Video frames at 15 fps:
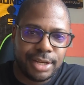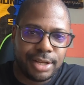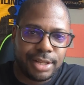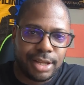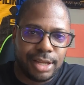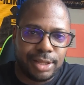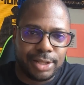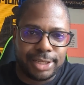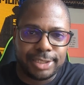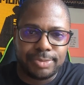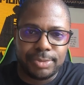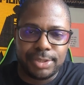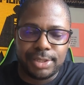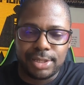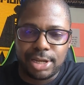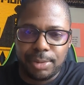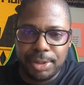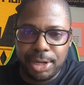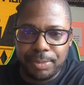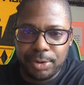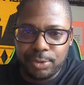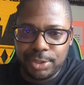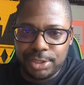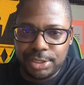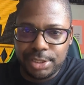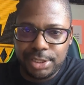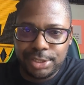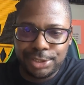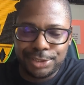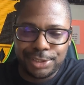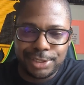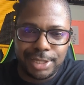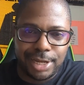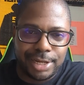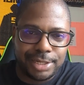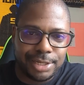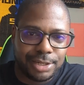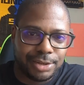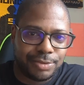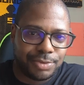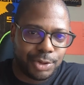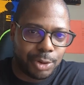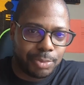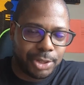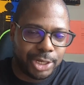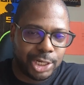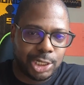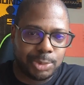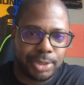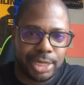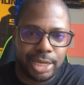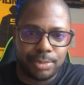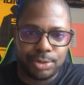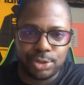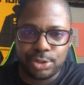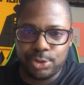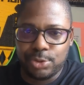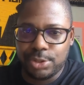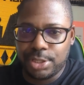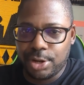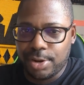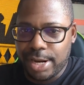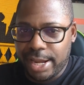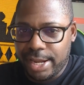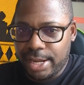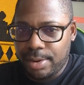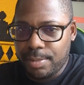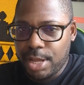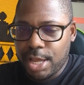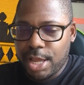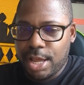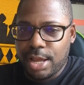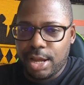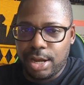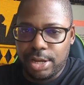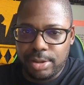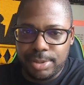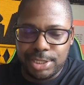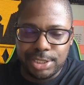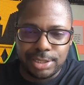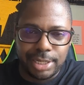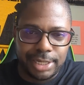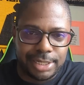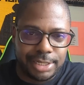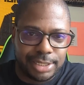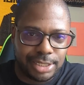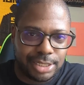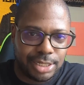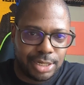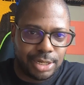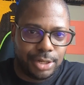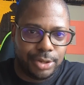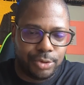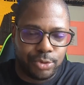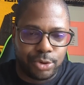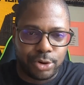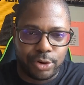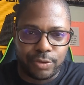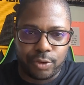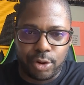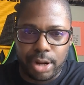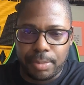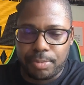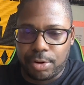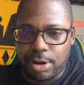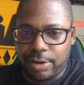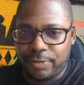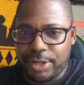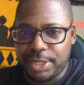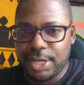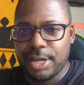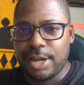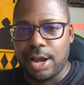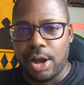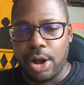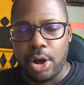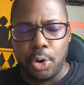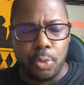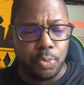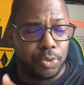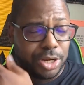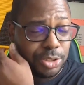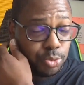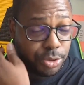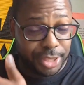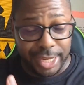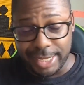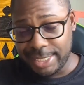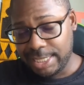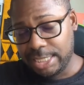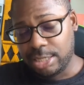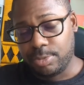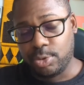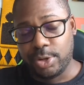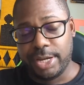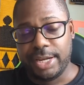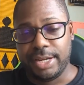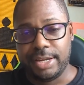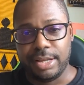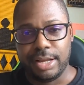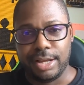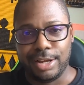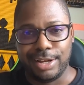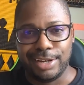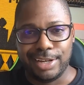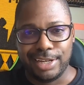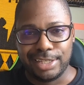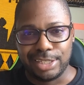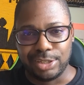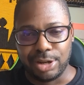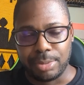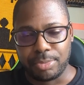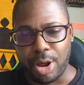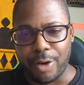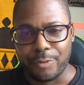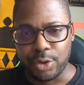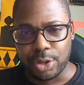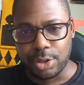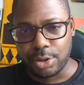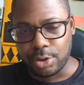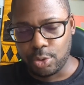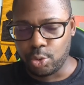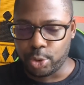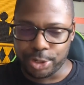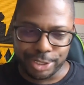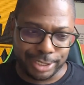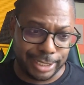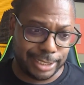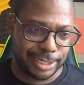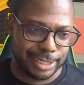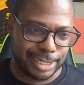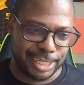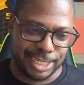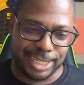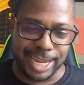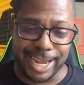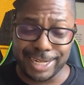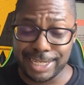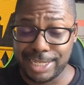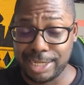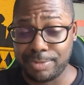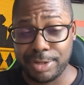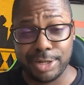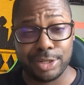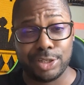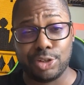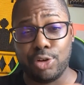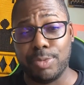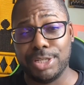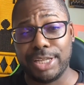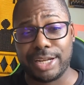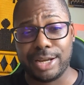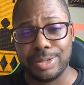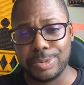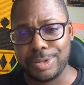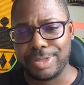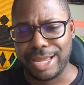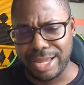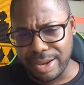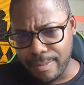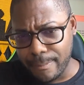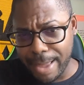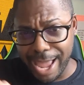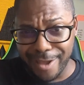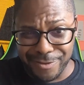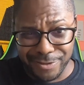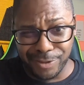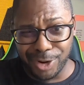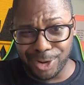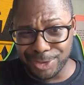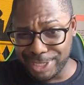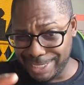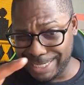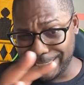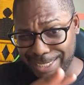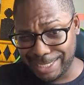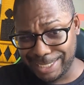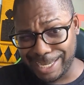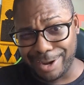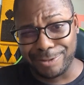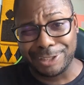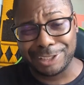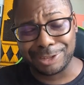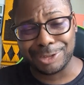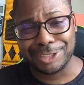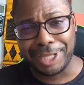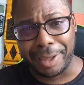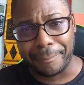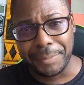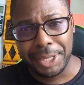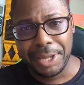that's been coming up in recent years is the idea of players being able to use their name image and likeness in order for a profit. Because with the NCAA, it's a nonprofit organization and it's tax exempt, and there's so much that comes with that, and math involved in just every single step.